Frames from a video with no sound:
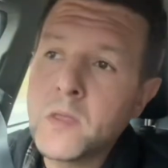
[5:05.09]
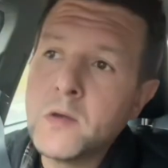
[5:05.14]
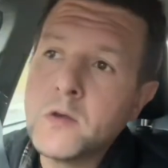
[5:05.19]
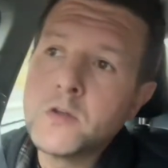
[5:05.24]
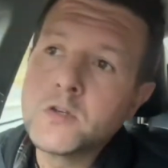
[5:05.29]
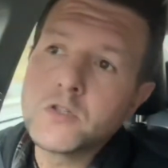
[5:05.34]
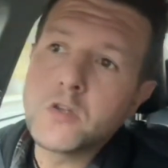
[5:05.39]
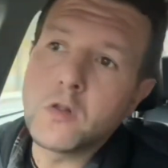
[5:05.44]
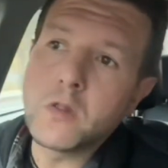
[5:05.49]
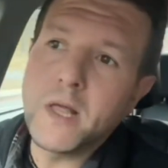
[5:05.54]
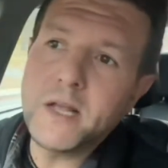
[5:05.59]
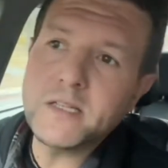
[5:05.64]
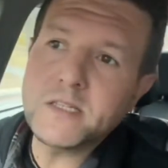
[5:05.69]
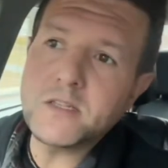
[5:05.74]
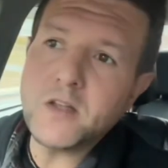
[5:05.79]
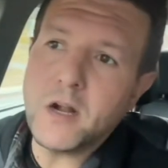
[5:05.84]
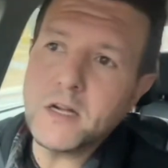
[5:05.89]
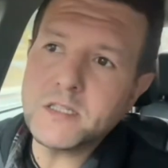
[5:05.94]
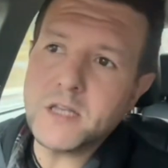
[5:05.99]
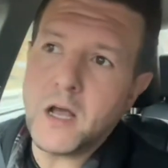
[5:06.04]
So let's
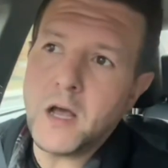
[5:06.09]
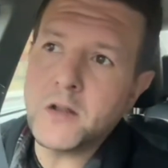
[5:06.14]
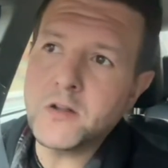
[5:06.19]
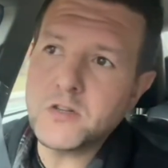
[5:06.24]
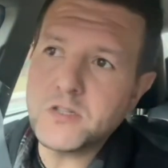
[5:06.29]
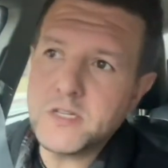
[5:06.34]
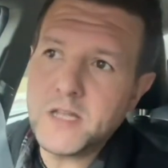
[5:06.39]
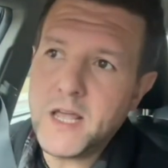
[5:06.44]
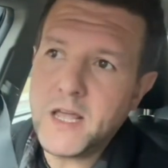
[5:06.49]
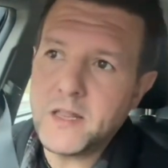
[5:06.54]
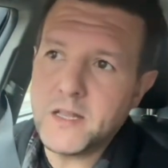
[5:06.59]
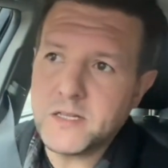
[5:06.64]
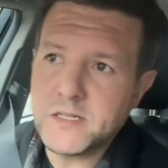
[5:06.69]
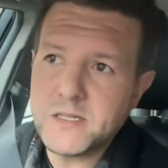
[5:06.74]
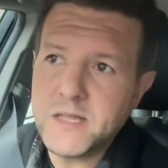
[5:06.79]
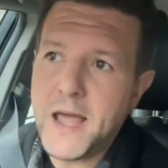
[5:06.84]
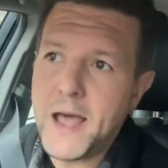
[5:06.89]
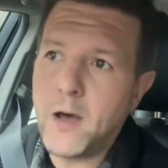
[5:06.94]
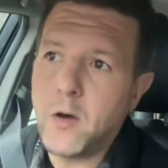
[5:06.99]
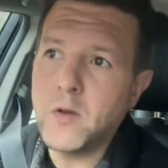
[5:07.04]
start to understand this.
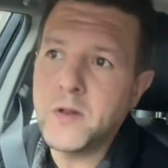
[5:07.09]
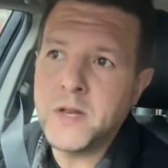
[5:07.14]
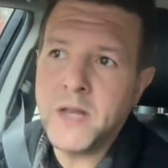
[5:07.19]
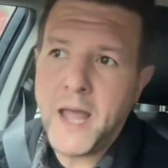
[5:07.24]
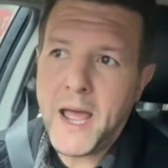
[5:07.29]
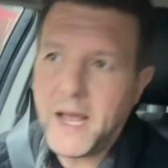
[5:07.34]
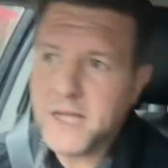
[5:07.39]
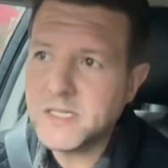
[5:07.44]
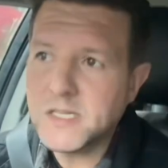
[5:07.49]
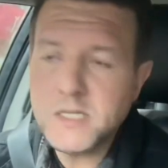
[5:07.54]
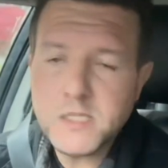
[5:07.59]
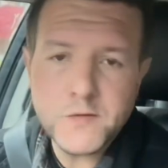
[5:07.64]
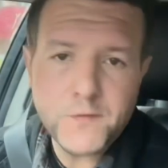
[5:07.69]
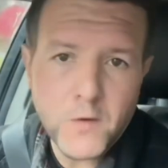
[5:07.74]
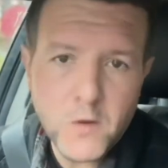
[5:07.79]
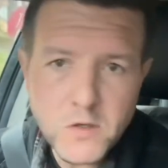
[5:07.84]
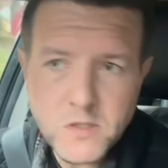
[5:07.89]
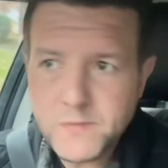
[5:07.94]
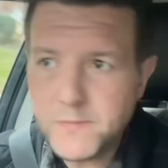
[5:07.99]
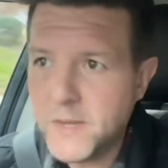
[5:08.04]
Now, NASA's
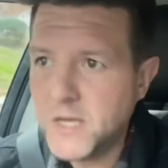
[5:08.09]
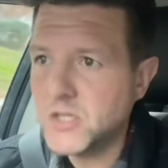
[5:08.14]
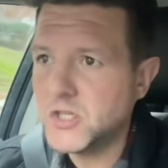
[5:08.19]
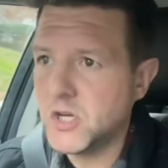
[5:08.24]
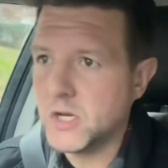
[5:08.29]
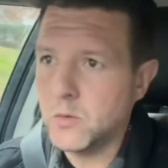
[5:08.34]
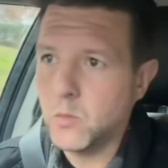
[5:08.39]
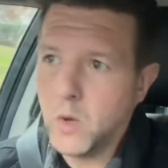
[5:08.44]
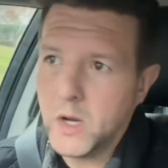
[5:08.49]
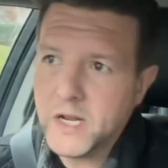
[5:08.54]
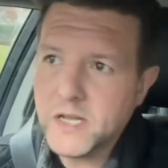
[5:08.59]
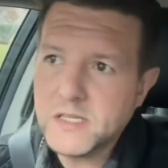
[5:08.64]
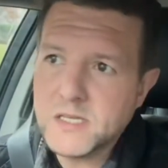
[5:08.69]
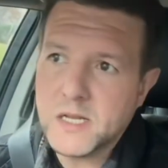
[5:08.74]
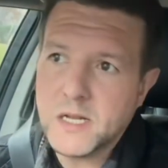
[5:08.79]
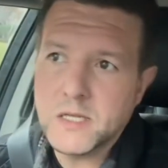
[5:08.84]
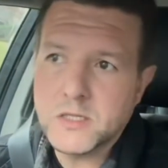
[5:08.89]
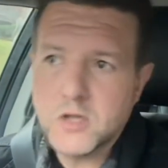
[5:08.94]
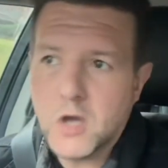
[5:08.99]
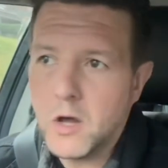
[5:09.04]
first mission, what is it?
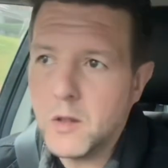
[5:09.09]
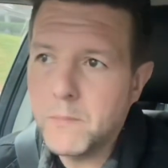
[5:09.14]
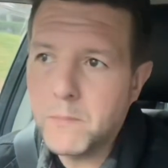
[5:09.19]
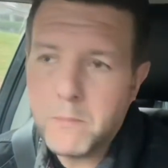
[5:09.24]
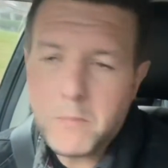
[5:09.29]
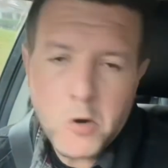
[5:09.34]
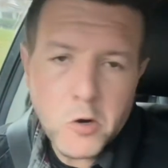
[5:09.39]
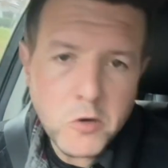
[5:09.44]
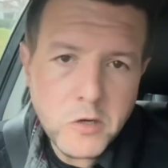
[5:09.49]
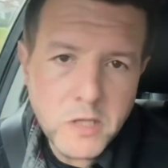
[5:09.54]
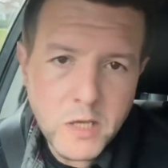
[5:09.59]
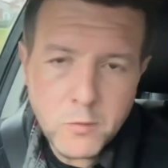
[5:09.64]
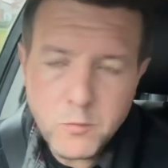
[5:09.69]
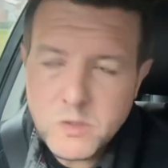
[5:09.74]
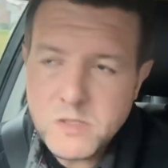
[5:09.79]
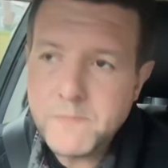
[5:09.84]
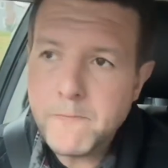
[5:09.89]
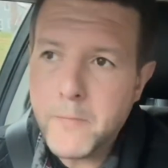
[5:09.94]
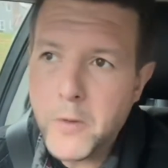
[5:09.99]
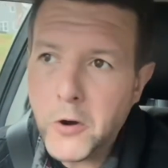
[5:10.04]
It's called it was
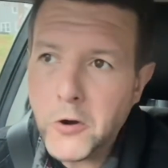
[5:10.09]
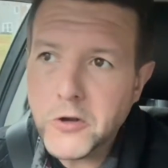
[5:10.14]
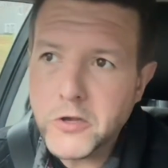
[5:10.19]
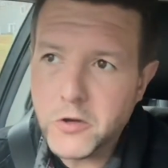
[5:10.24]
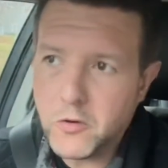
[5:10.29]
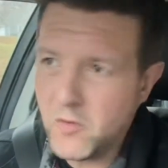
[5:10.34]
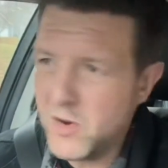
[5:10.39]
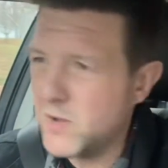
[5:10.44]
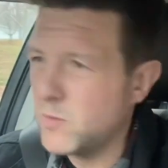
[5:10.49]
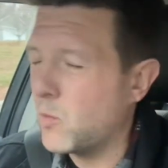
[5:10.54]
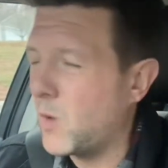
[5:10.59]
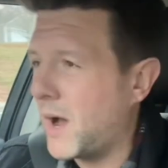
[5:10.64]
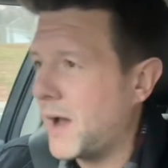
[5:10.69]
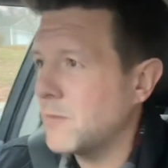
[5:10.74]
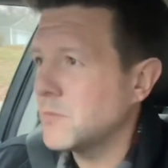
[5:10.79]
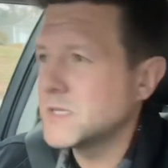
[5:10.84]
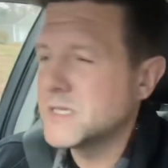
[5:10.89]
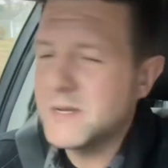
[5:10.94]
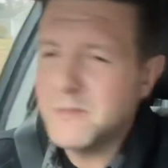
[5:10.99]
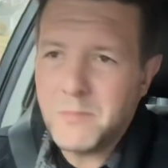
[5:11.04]
Mercury. Why
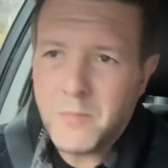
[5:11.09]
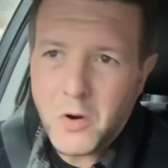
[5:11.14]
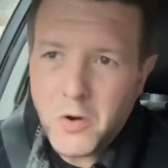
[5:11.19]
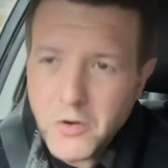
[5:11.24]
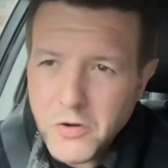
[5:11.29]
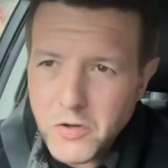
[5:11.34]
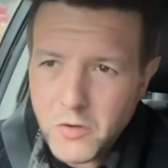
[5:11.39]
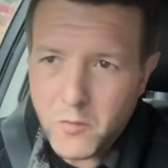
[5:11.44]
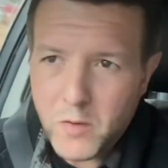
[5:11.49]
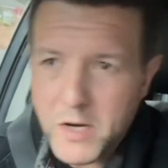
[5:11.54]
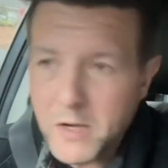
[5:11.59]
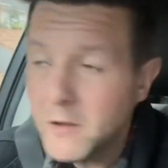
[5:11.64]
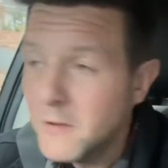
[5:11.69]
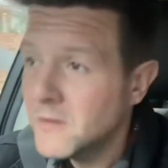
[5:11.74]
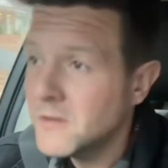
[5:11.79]
was it Mercury?